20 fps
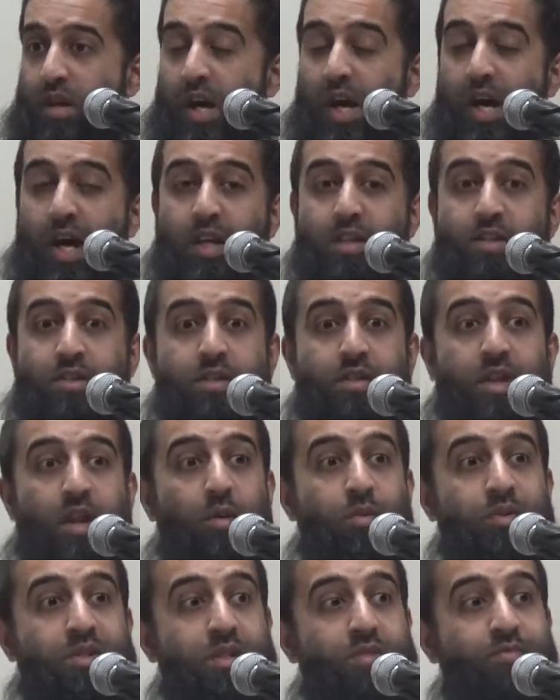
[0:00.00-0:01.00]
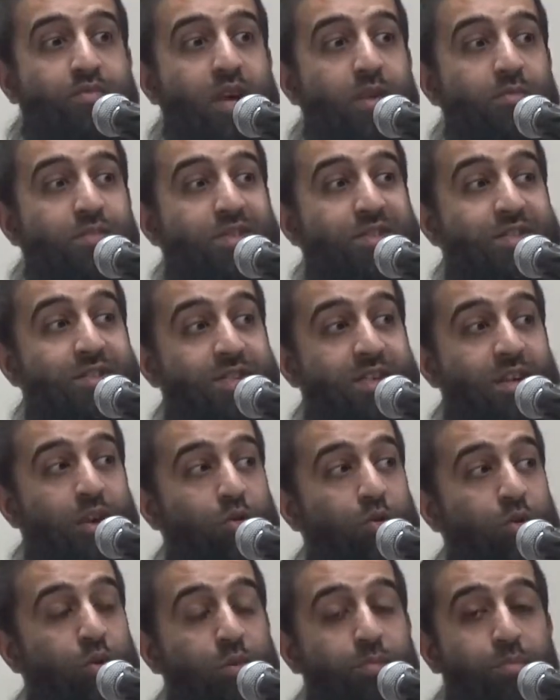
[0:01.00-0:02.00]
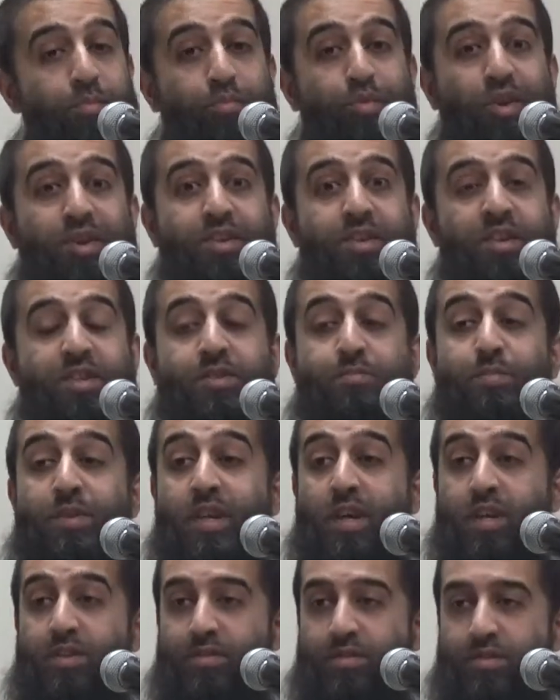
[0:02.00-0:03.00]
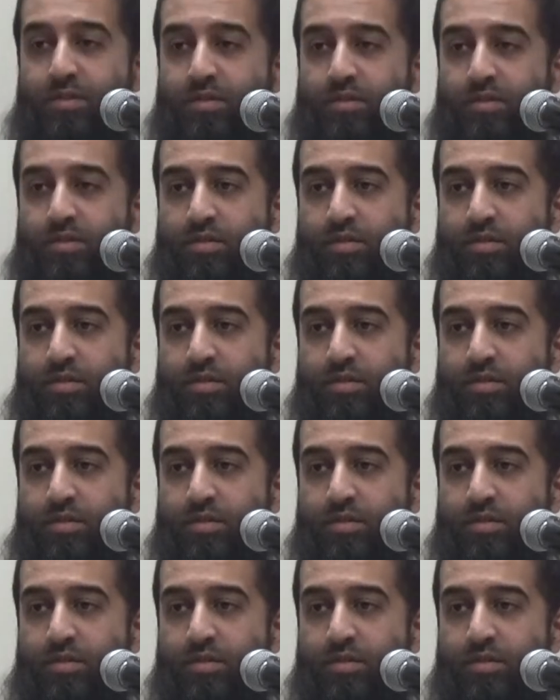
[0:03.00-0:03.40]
And there was a famous singer called Britney Spears.